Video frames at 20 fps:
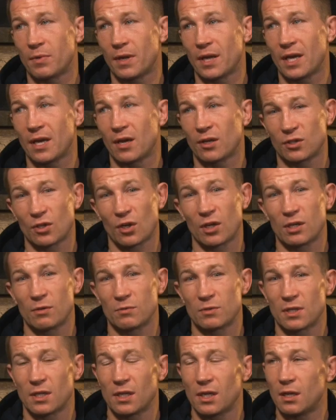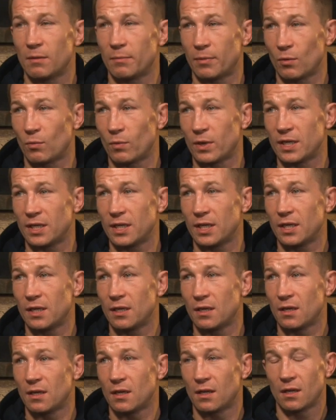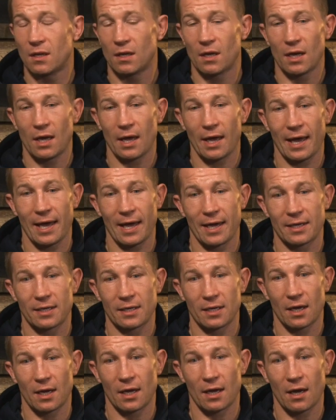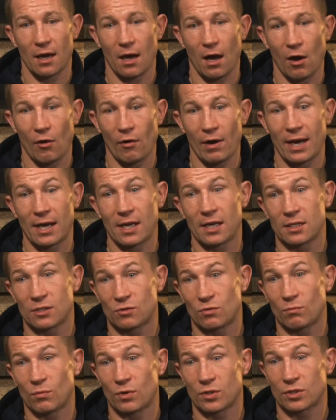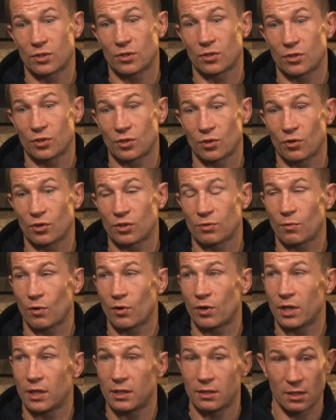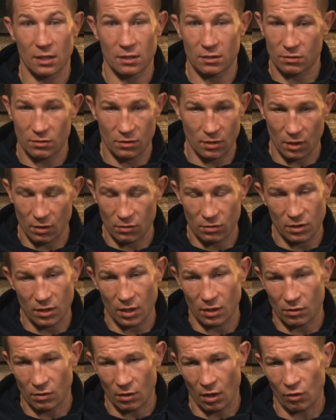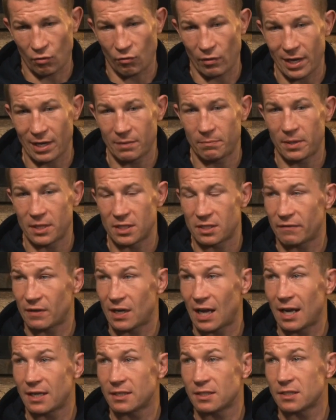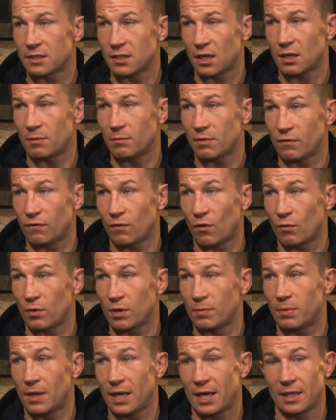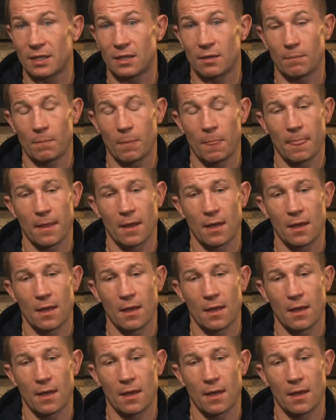play, I thought he was a little bit windy. And uh, our analyst at Munster, George Murray, did, did, did a great piece of analysis on him before we played them.